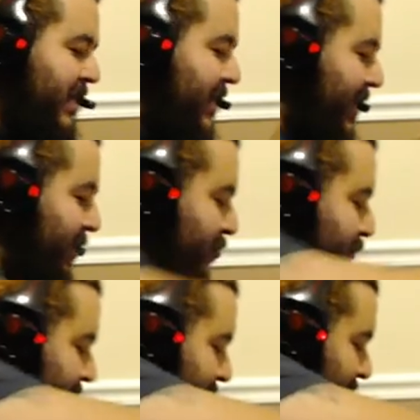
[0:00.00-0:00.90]
that it would
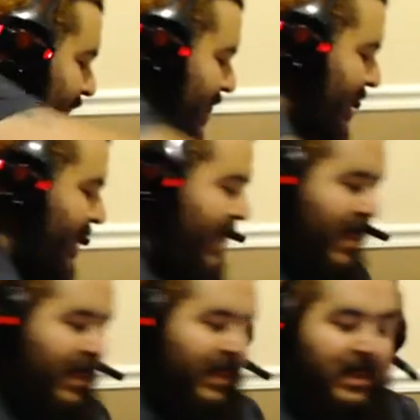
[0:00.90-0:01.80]
be
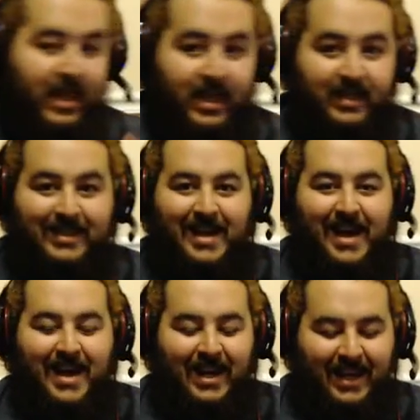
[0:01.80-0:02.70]
this
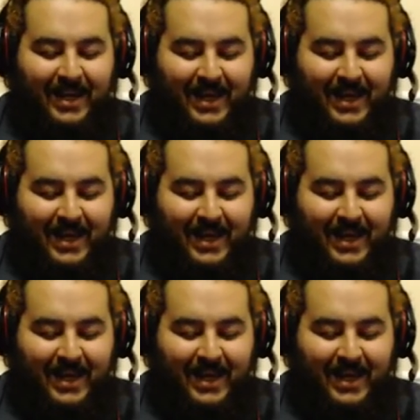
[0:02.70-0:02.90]
tiny.